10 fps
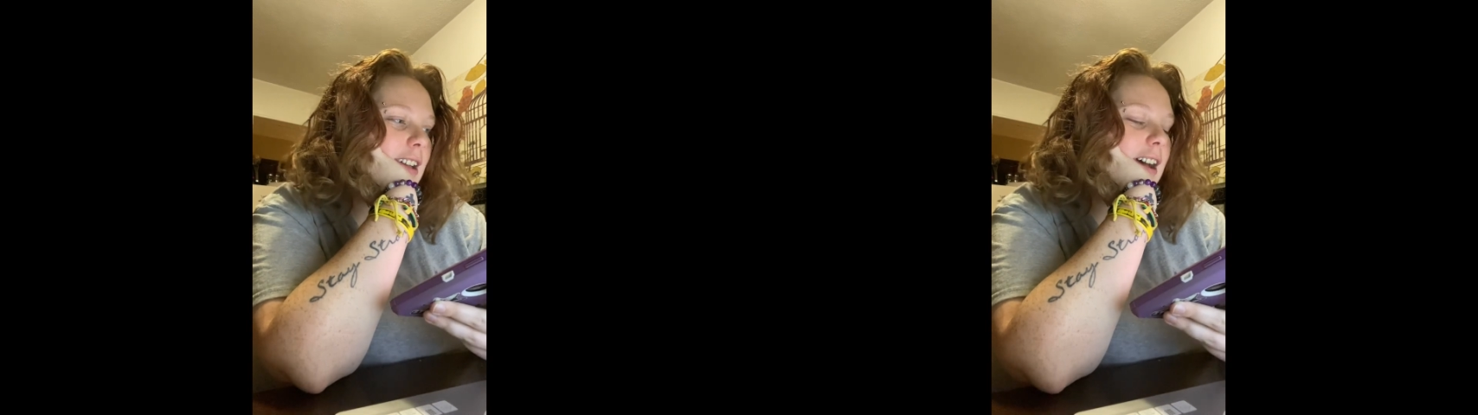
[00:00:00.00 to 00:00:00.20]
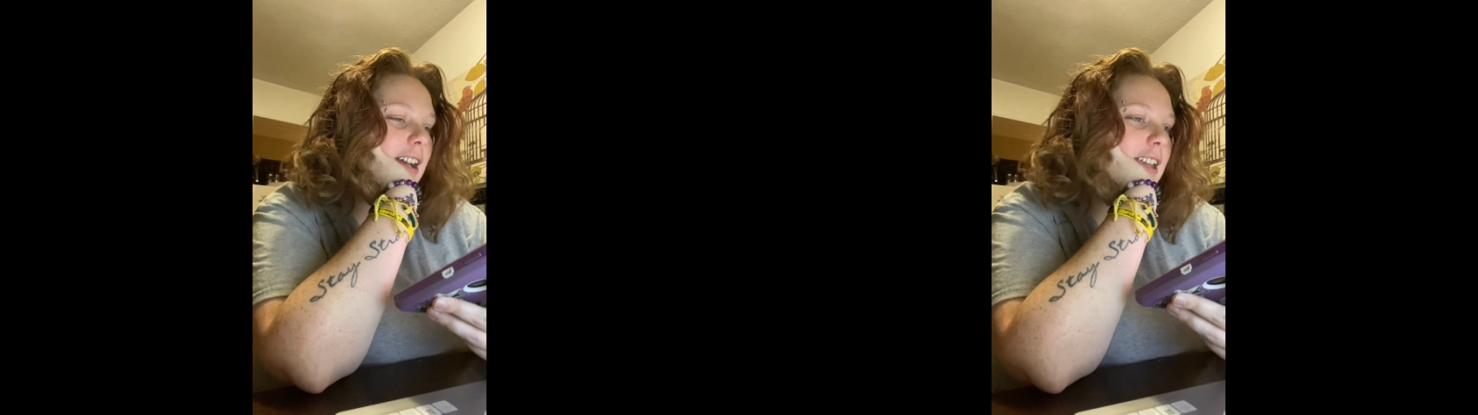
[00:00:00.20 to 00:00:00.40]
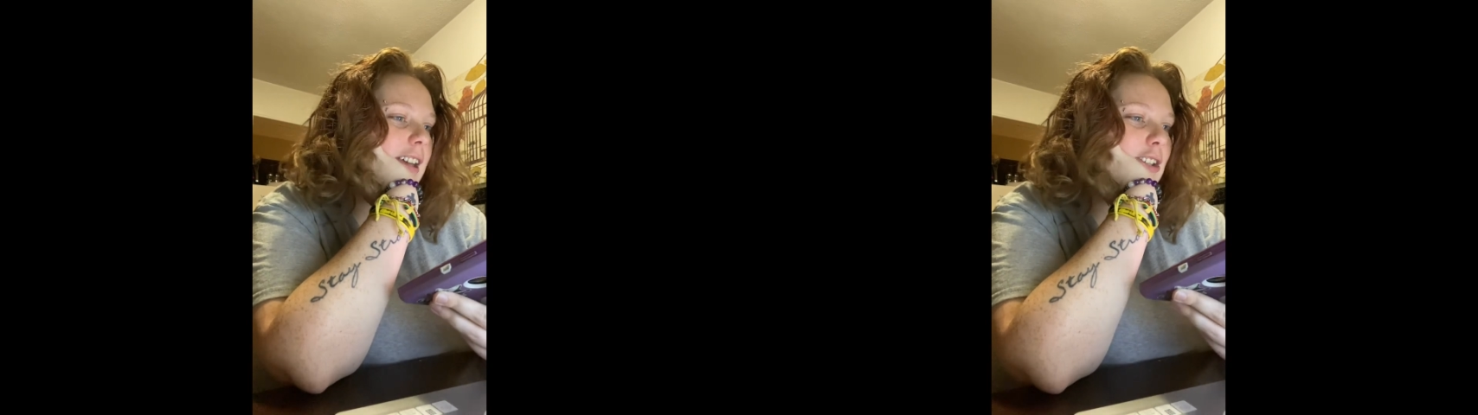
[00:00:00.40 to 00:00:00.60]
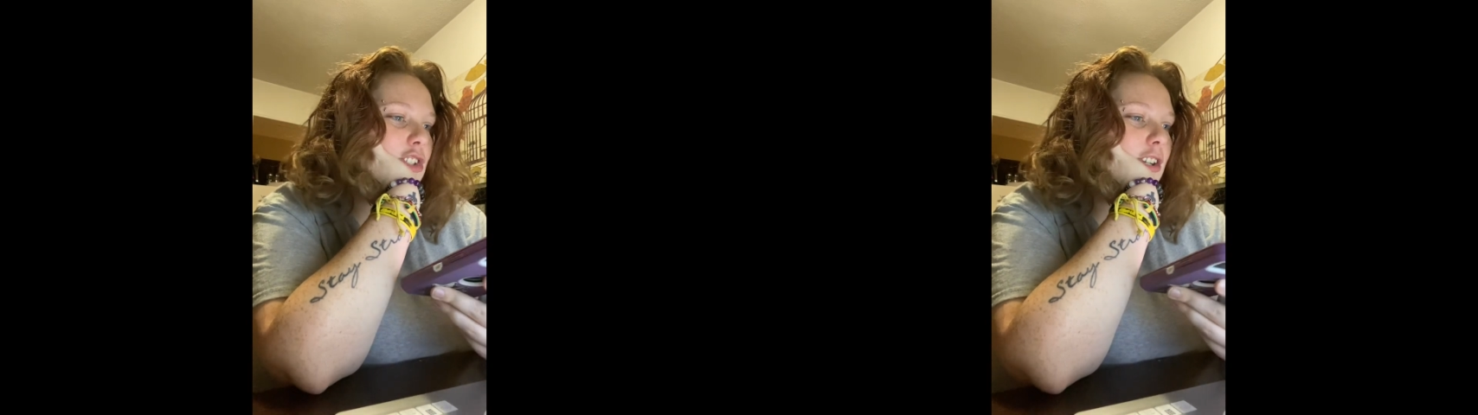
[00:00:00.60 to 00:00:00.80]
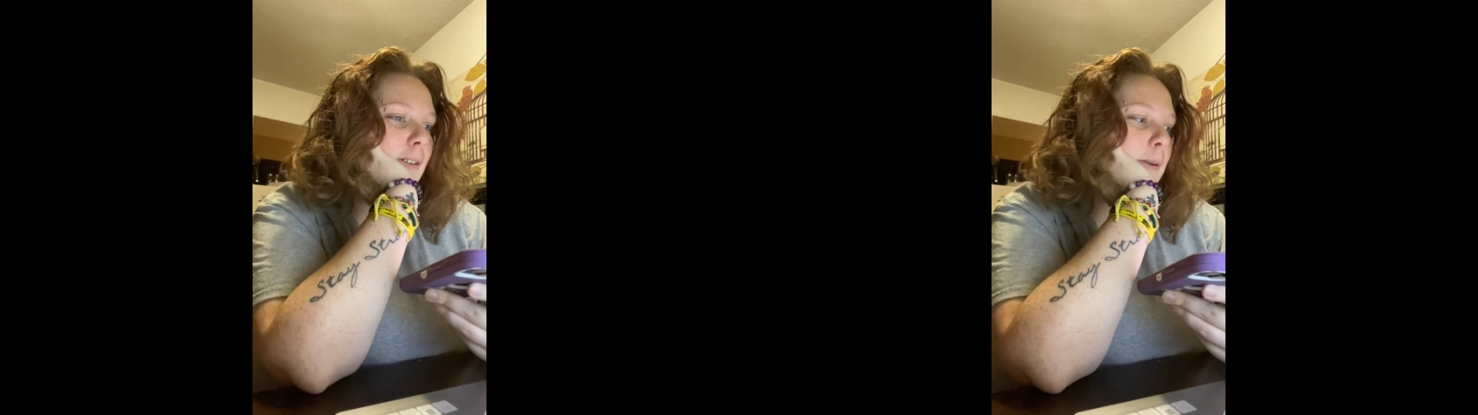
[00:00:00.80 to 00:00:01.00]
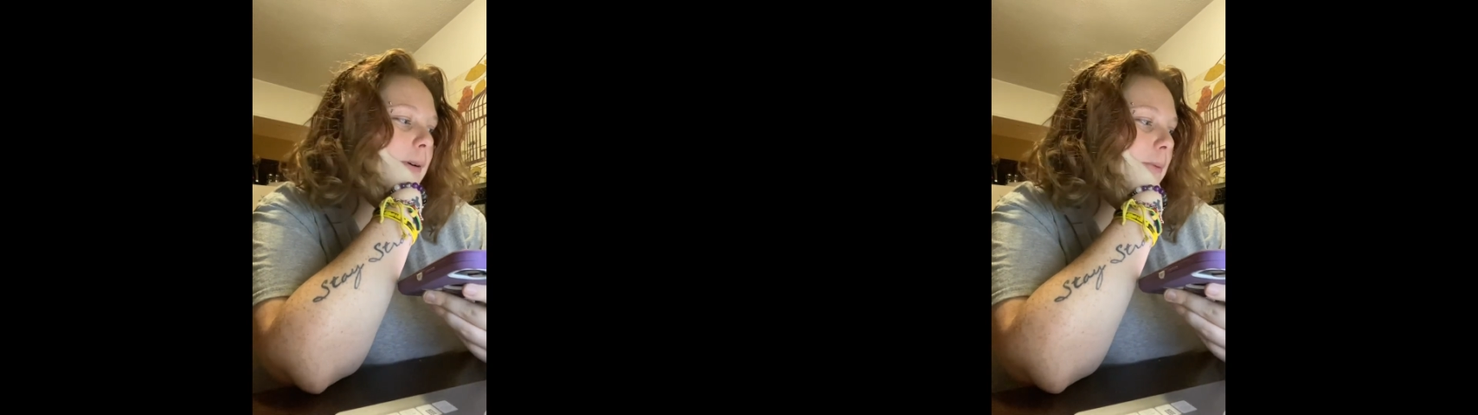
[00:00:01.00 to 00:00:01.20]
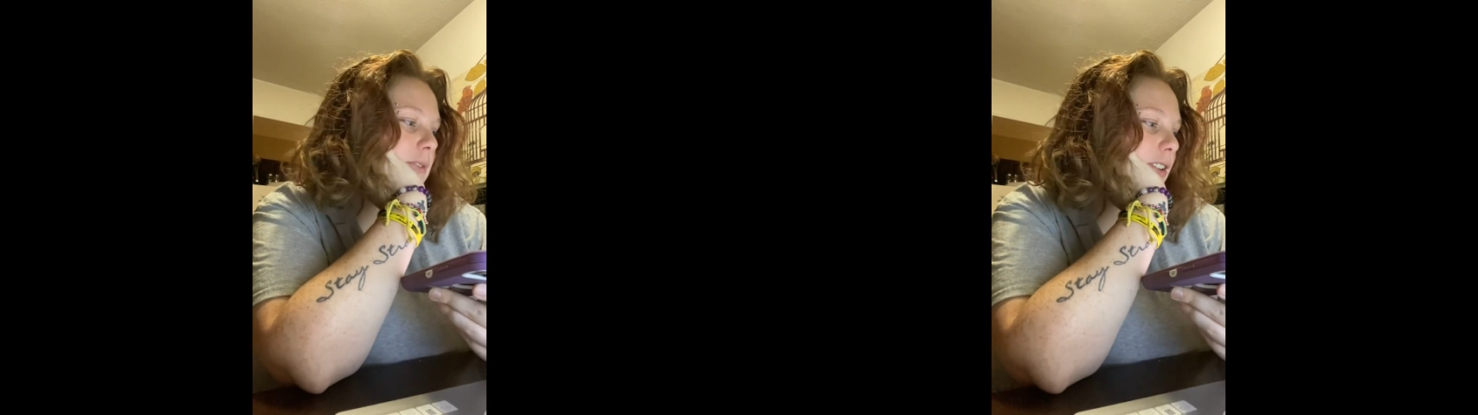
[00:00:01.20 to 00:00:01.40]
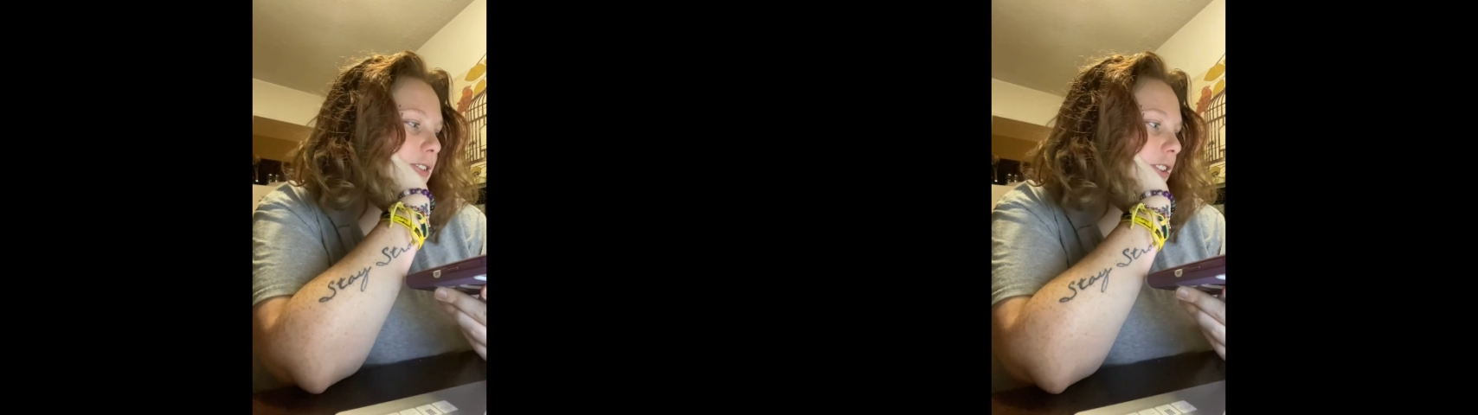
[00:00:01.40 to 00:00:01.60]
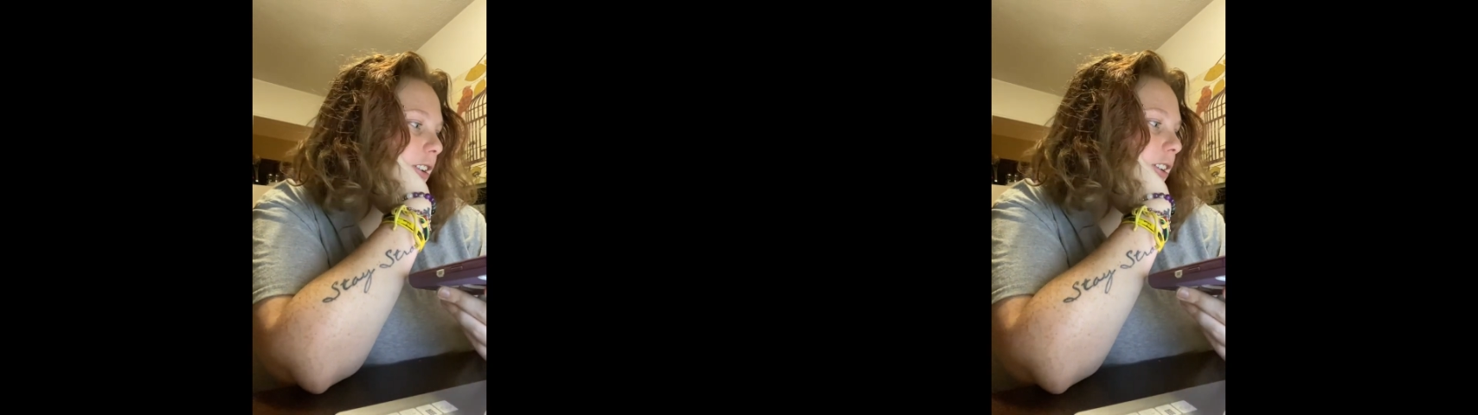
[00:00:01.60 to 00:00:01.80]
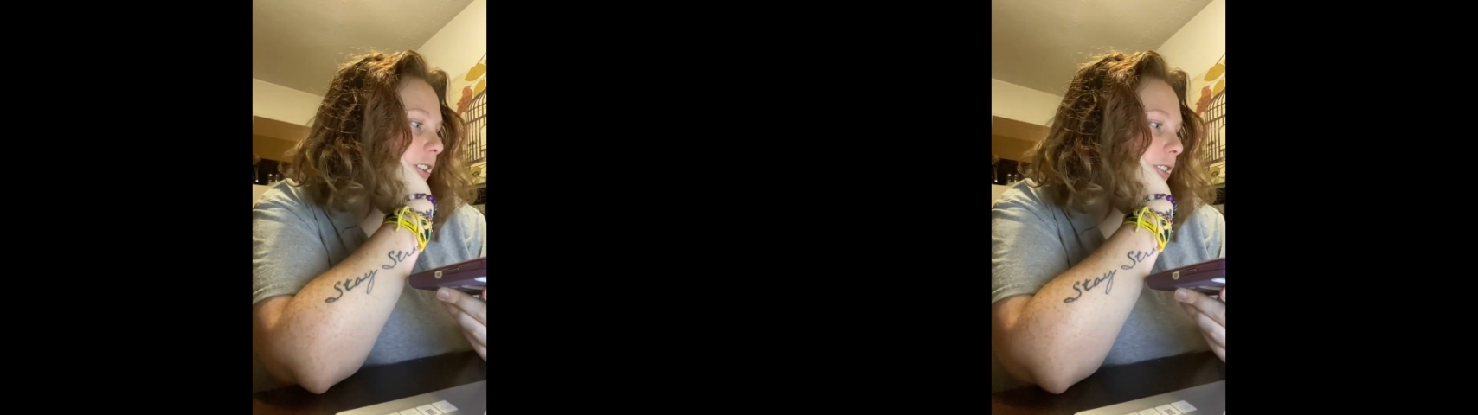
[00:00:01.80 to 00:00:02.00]
I can't show up. I'm so
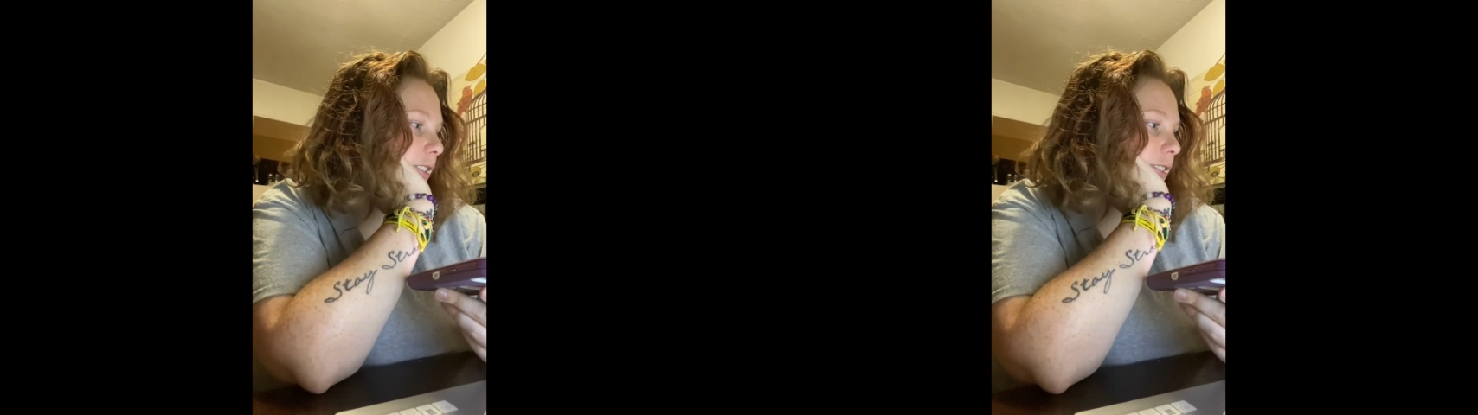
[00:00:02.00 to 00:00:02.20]
sorry.